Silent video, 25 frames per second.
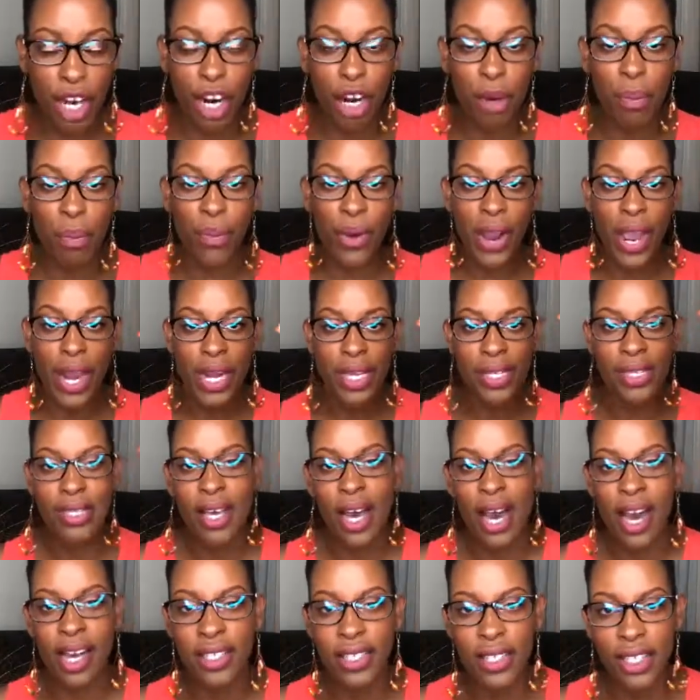our brain is
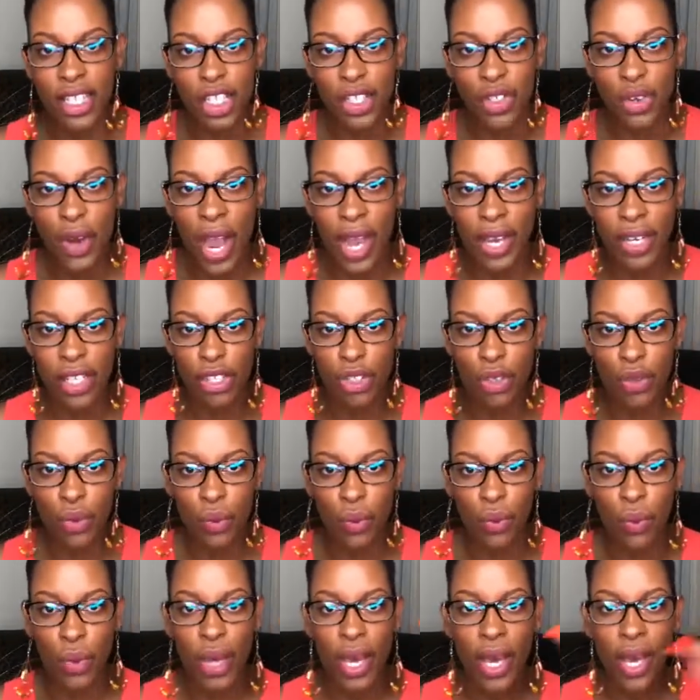constantly trying
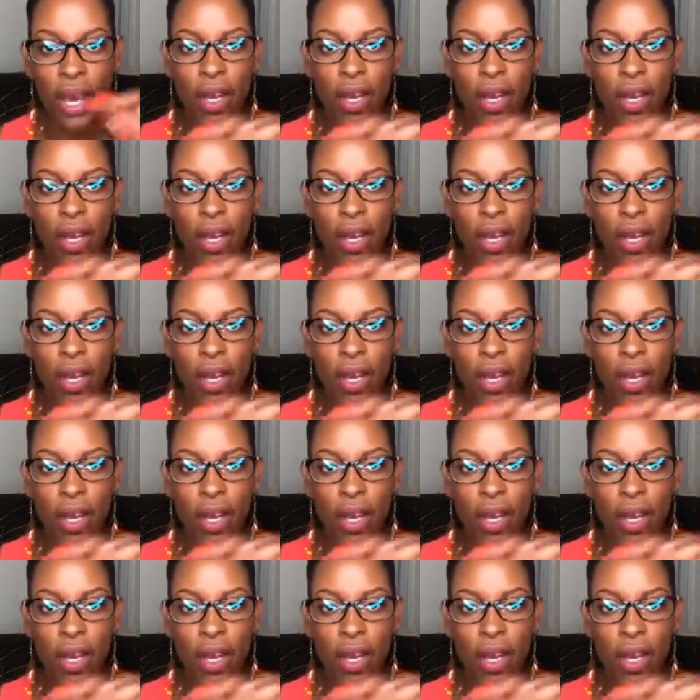to